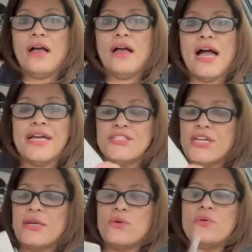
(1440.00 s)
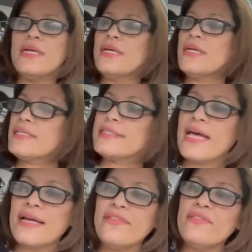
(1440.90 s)
eyeshadow it's
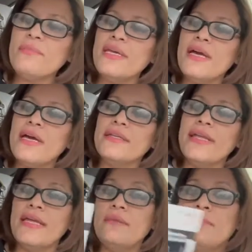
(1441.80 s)
not giving me a name.